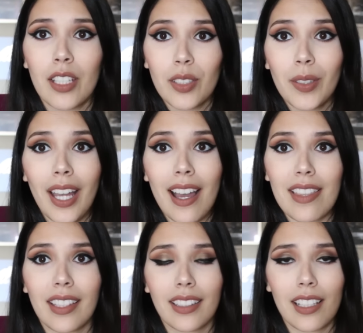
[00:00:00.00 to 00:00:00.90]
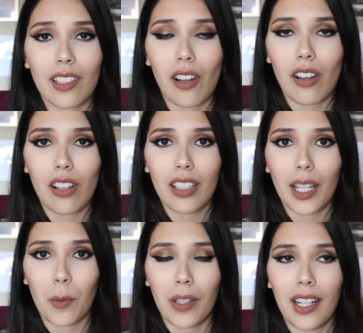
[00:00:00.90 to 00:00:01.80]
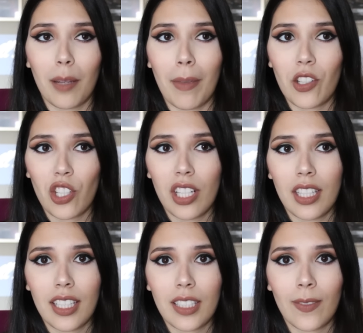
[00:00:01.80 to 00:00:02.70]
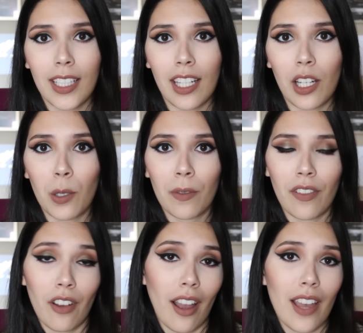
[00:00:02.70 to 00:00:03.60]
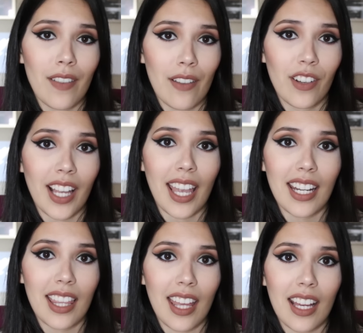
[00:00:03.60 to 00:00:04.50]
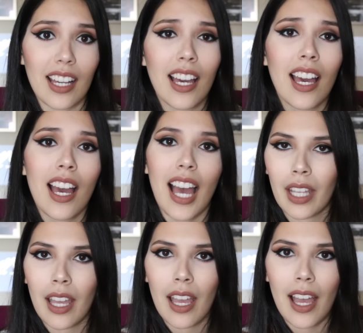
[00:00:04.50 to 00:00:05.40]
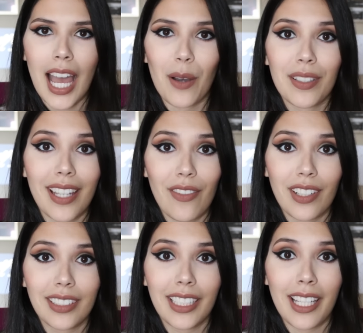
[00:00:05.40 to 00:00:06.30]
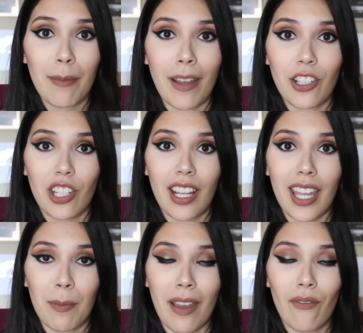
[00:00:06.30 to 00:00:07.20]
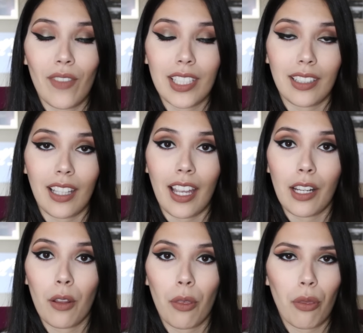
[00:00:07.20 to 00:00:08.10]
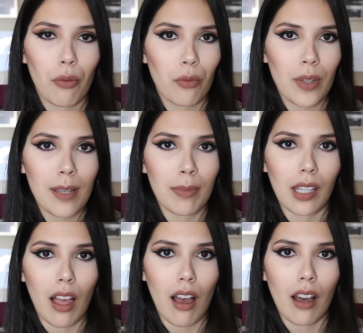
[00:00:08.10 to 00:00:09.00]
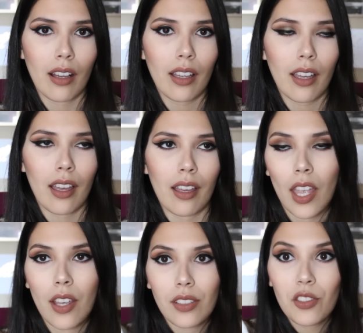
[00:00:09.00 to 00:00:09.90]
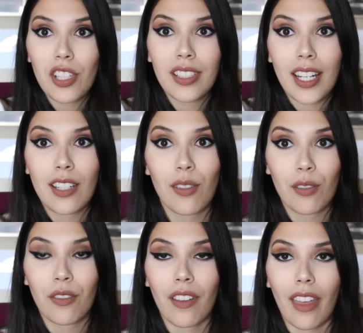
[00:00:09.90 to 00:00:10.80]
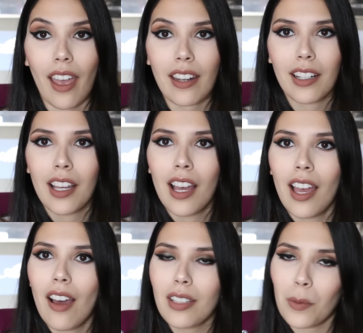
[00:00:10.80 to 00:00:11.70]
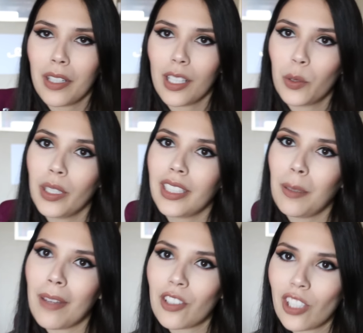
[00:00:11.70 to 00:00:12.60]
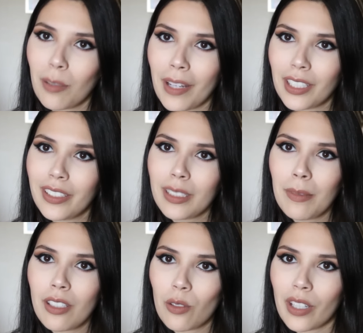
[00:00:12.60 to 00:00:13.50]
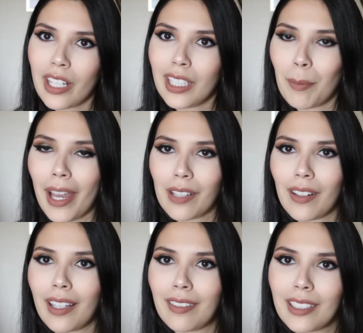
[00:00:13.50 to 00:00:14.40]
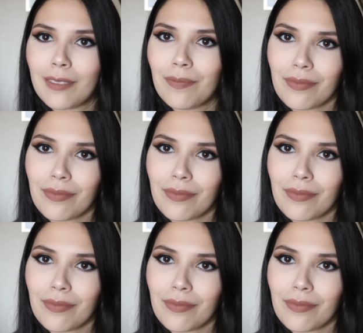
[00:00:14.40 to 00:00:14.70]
So yeah, I think that's all I wanted to mention in this video. If I forget anything, I will definitely mention it in my Invisalign 3 blog. So just stay tuned for that. I also wanted to quickly mention my Christmas tree in the background.